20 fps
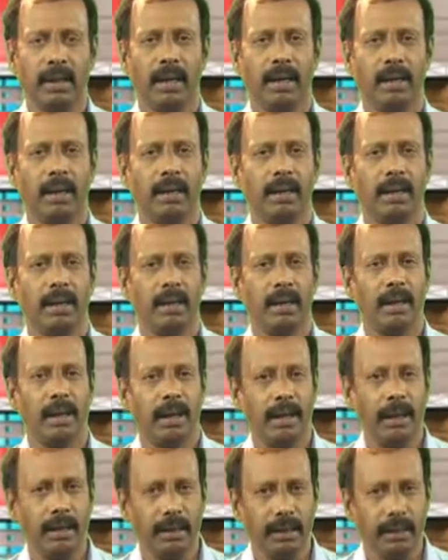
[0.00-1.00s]
and
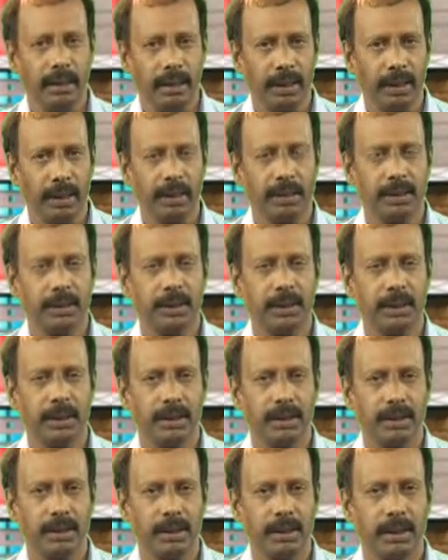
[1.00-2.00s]
light
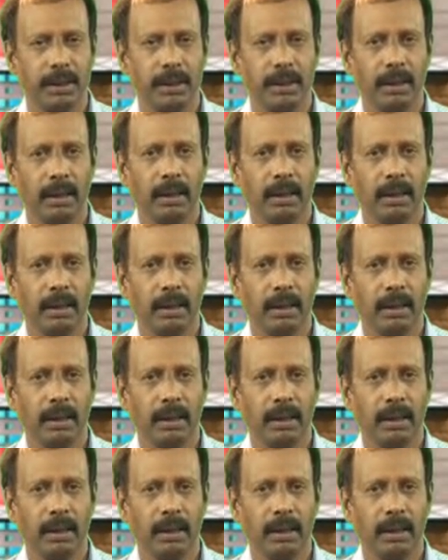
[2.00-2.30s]
reactions